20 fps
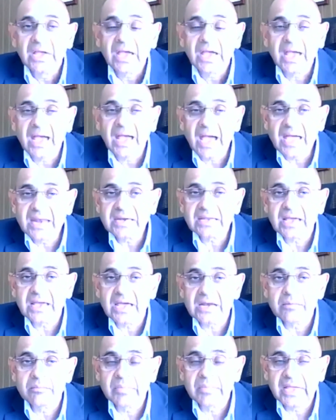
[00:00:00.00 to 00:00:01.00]
and
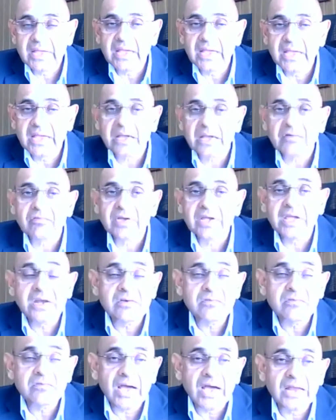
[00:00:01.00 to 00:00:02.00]
can make
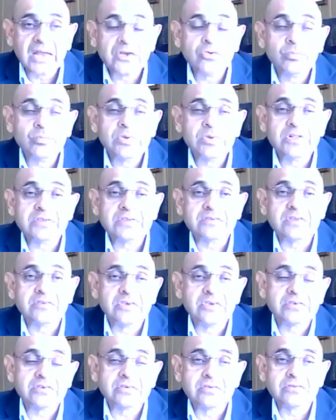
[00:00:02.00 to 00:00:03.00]
invaluable
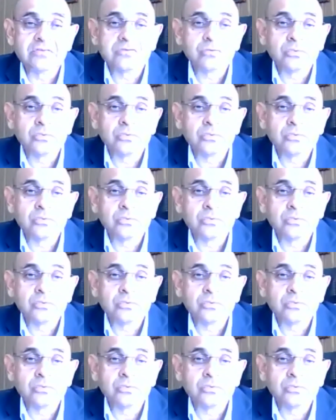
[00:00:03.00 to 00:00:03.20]
suggestions